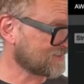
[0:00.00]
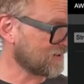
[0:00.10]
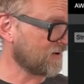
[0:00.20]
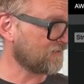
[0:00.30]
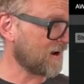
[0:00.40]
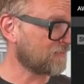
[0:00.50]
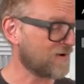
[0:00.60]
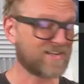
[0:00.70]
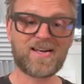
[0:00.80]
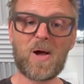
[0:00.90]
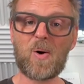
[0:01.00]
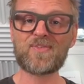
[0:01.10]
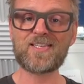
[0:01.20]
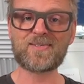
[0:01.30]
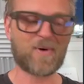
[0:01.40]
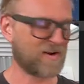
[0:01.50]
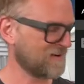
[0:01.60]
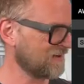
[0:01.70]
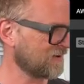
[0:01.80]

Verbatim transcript: So if I press and hold this button,